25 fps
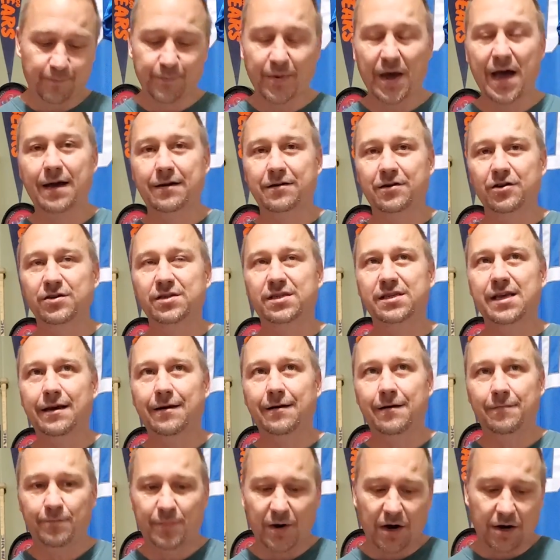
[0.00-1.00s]
Packers
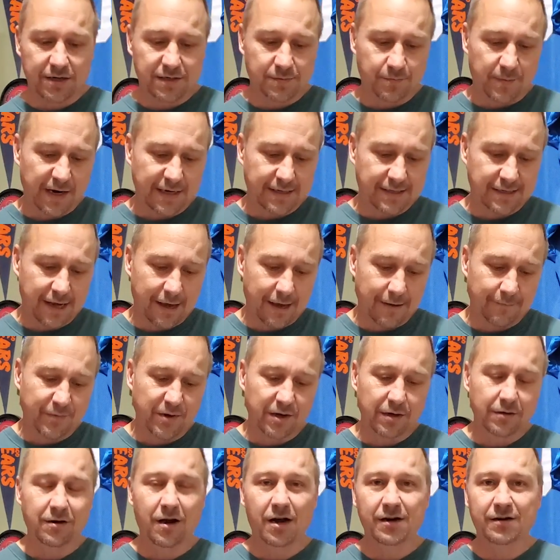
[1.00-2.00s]
getting embarrassed by Tampa. A
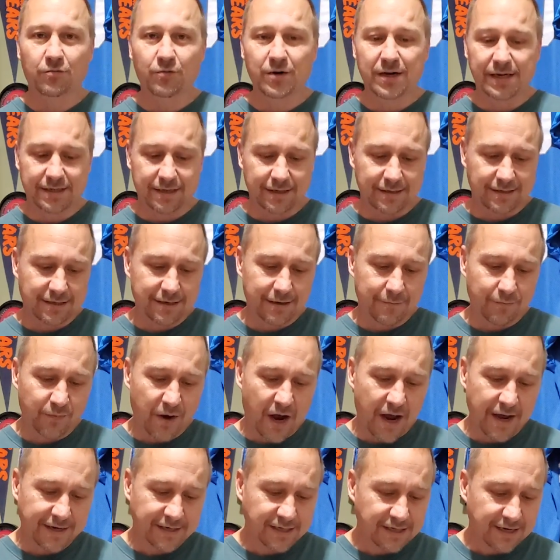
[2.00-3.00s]
lot of recency
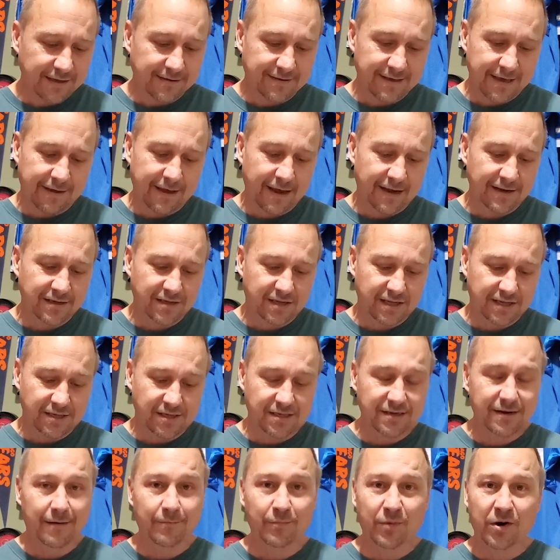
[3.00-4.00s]
bias, I think, has
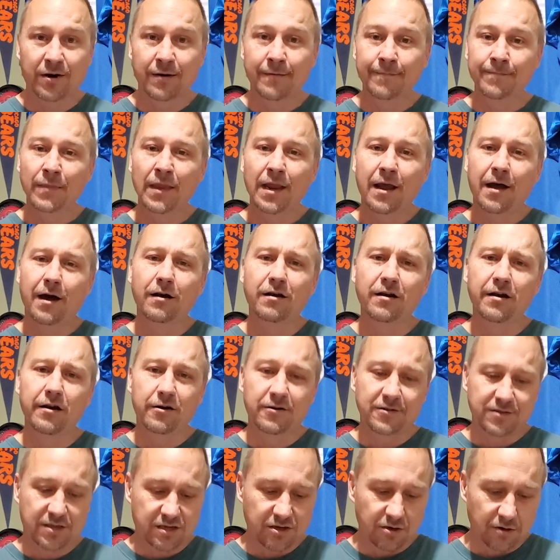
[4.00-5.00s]
this number a
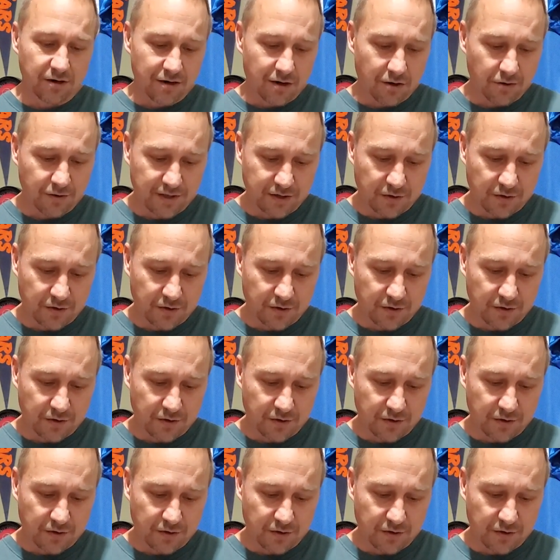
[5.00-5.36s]
little too low.